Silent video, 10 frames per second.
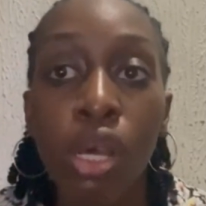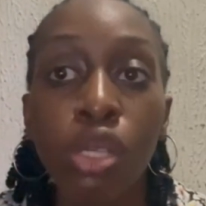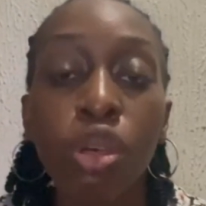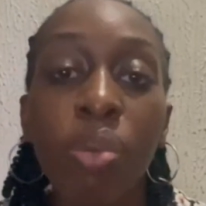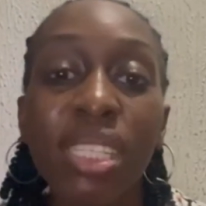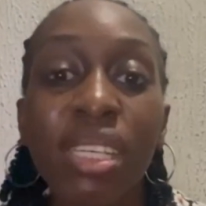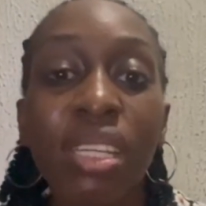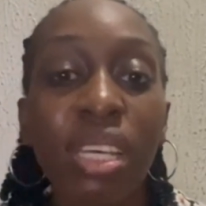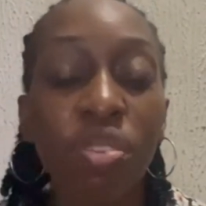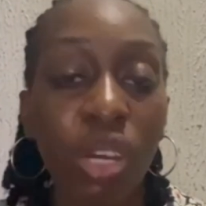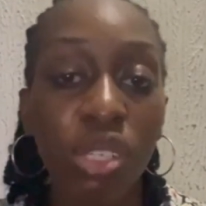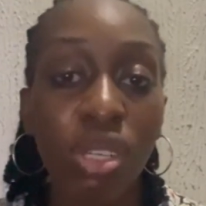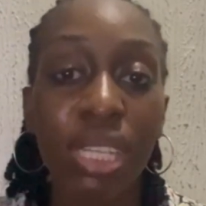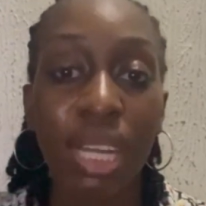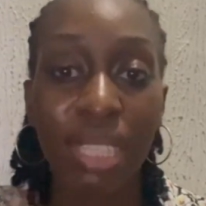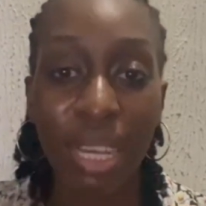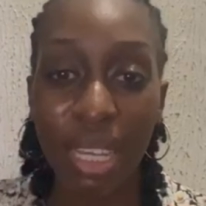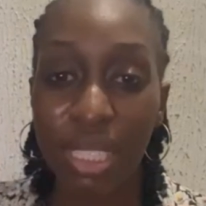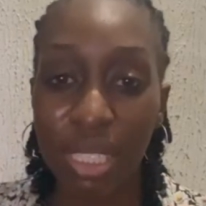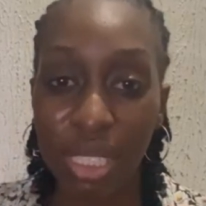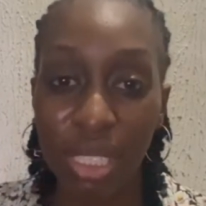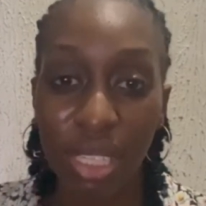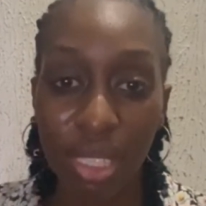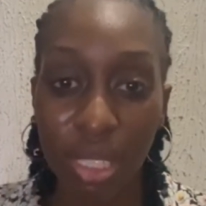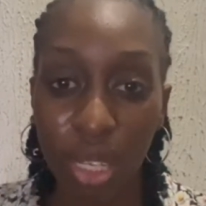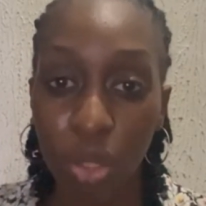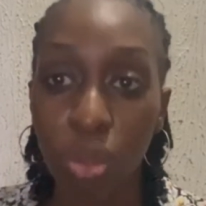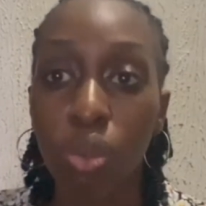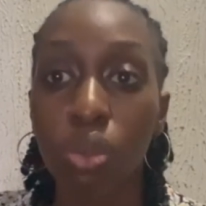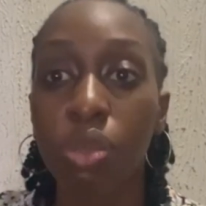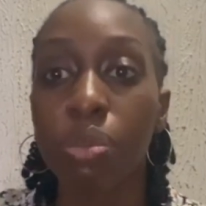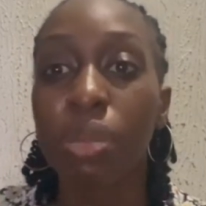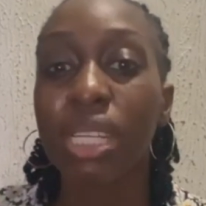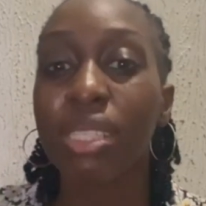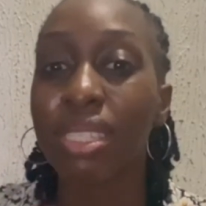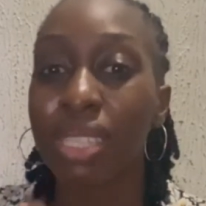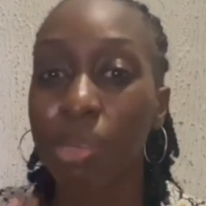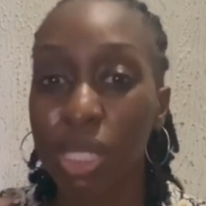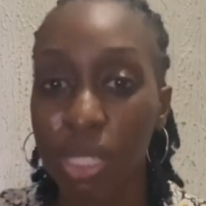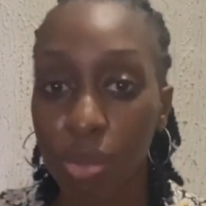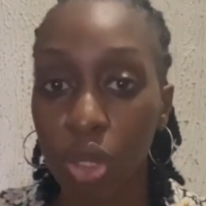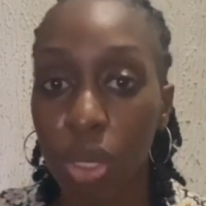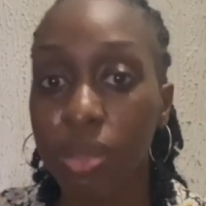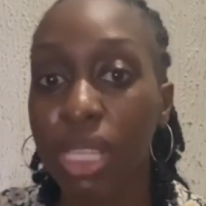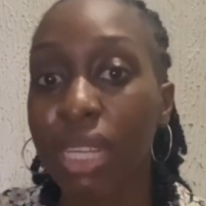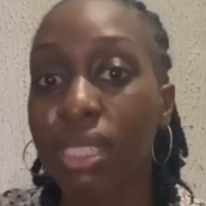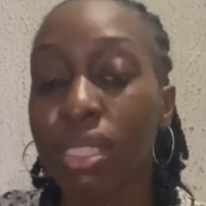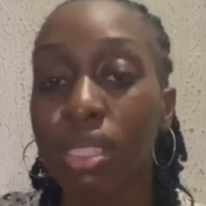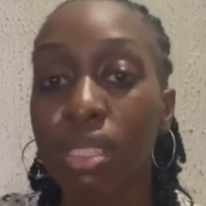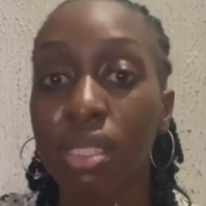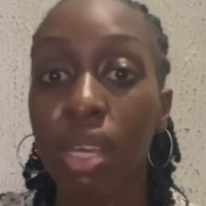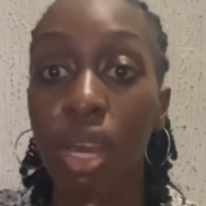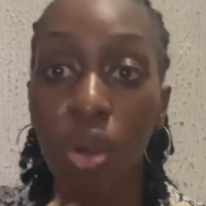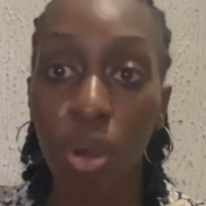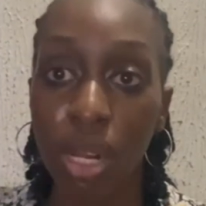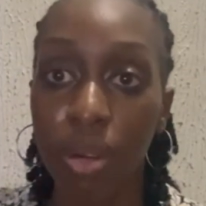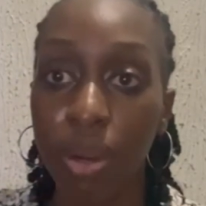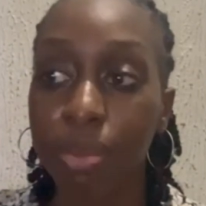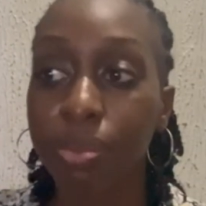So basically, infections that target the intestine too could mimic the same symptoms as this cholera.